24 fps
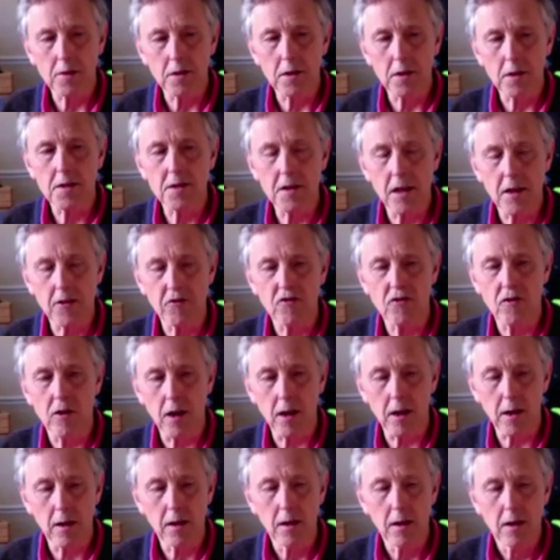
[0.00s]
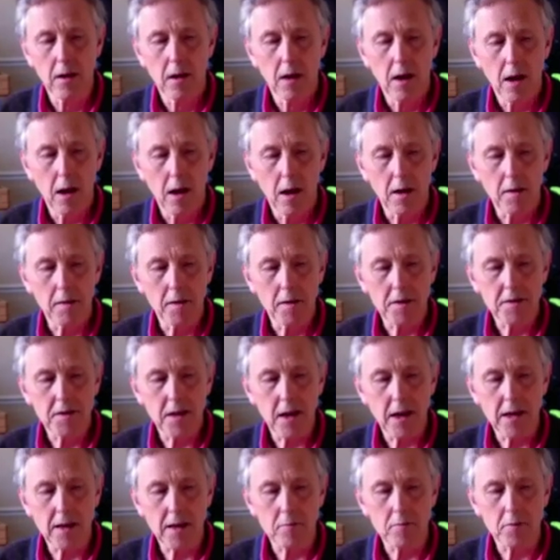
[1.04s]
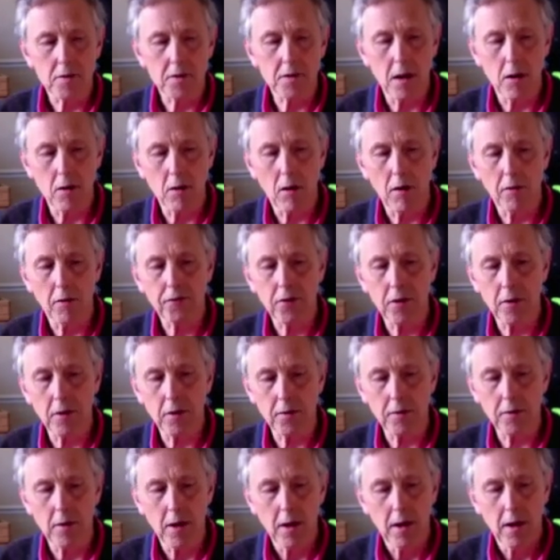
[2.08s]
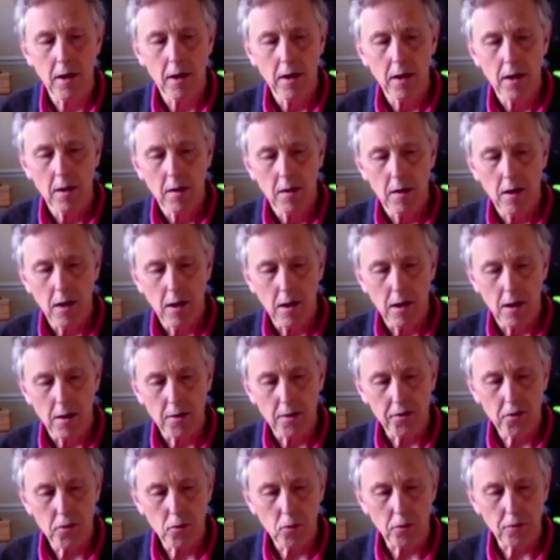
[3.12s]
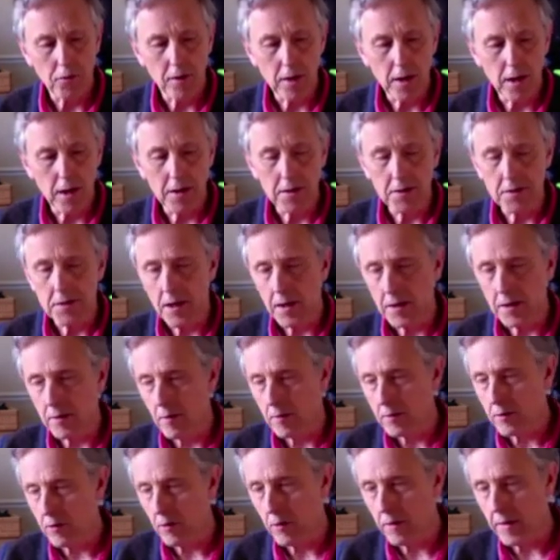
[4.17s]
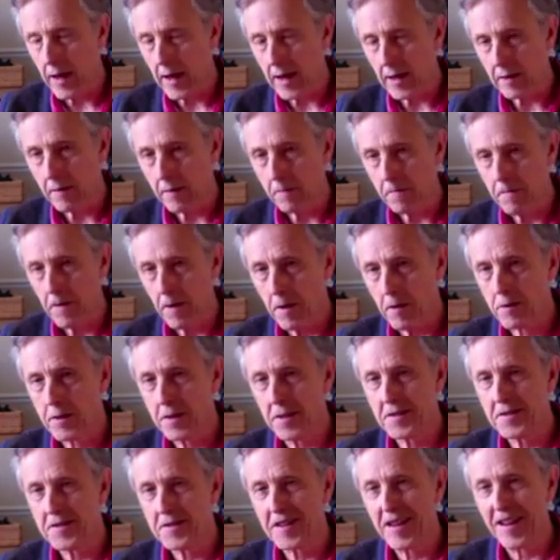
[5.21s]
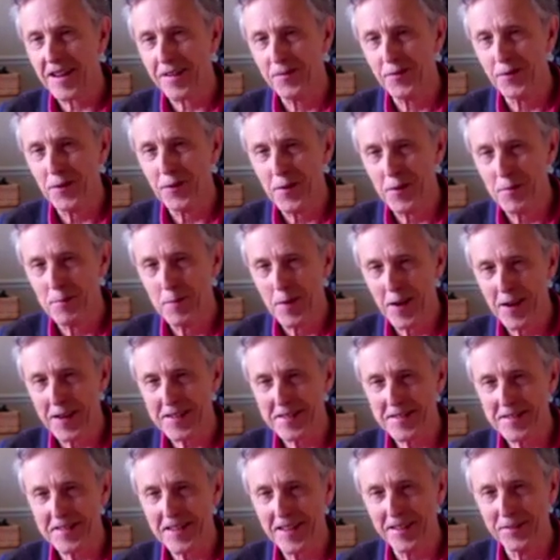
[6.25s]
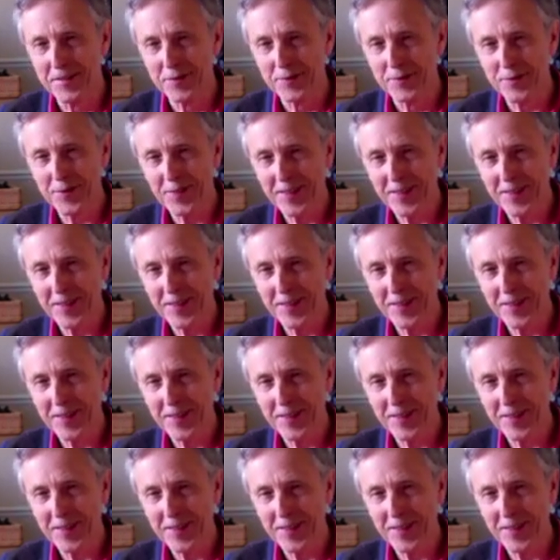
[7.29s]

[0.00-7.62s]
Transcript: essentially the same. So after 2 or 3 years, I got the hang of focusing for myself.